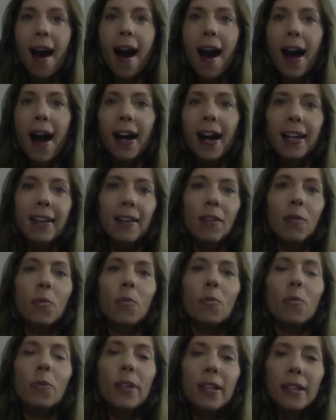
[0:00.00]
I
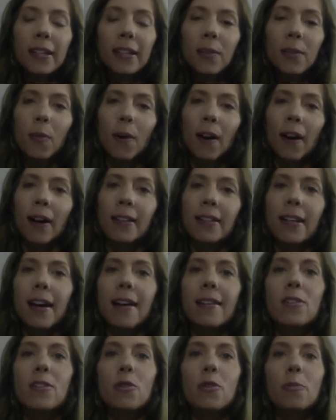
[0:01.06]
really want
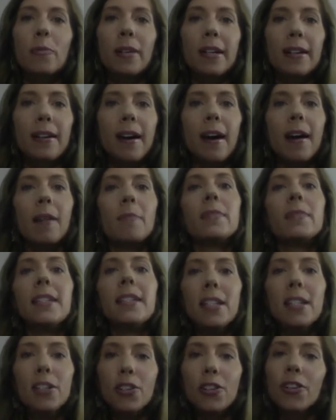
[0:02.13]
us to become
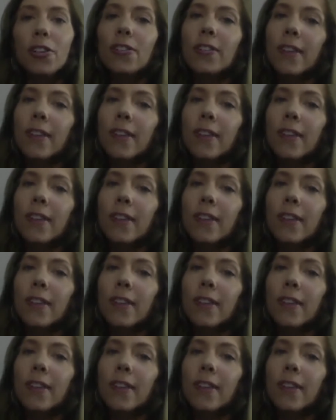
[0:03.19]
teachers